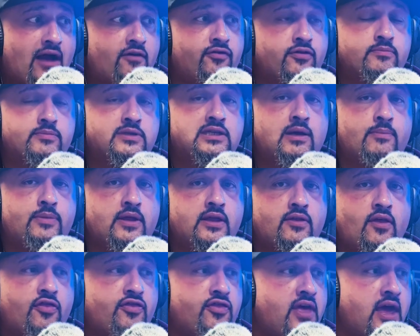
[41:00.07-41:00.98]
from something
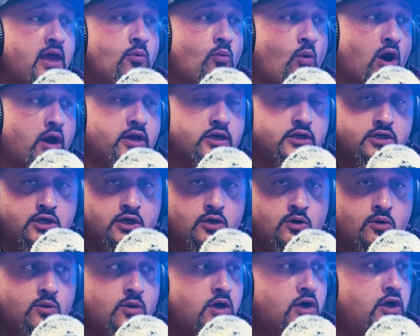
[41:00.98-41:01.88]
that they want to
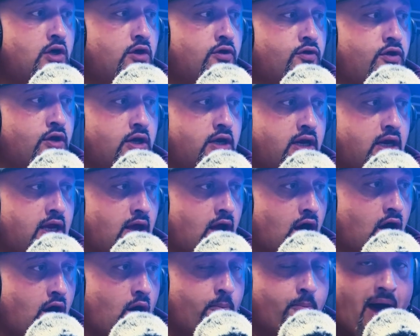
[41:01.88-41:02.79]
do, that
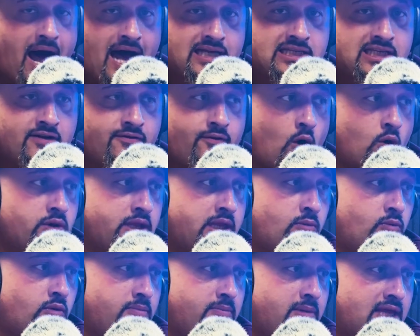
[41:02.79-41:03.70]
positive only
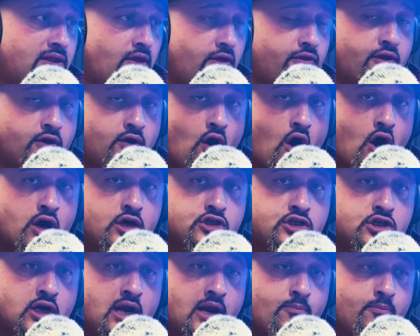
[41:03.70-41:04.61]
would mean that the dog
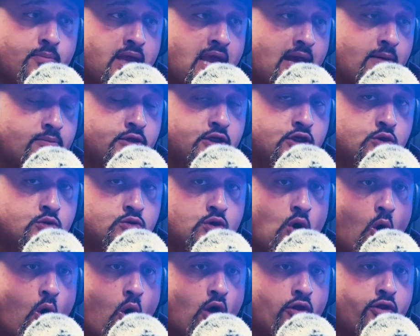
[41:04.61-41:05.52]
should be able to use
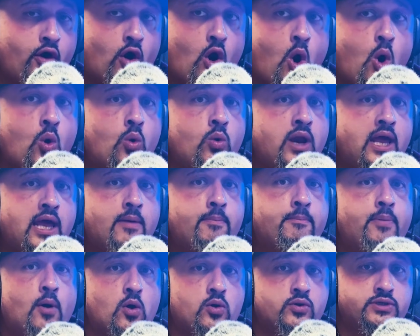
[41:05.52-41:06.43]
all their own
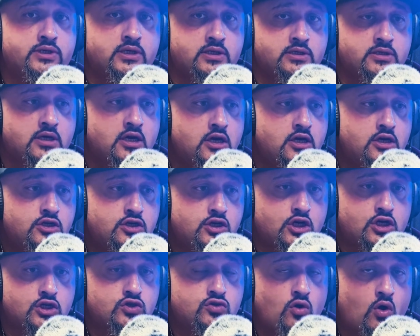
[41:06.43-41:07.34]
impulses to
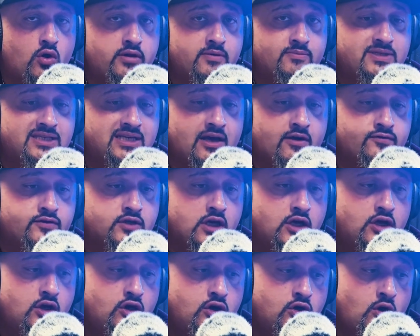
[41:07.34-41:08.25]
control themselves.
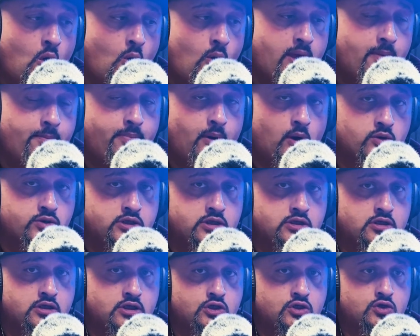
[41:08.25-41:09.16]
No
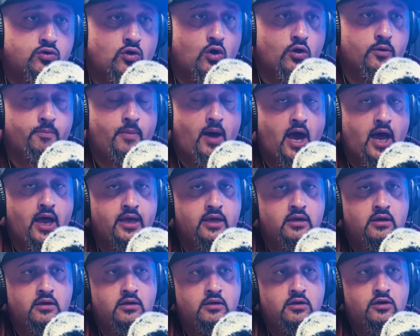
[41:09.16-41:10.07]
impulses controlled by
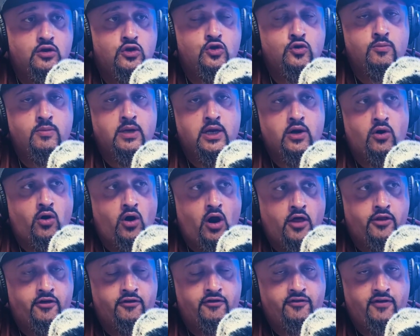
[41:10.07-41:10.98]
human or
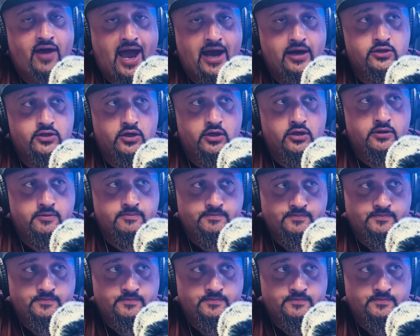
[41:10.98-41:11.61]
other factor.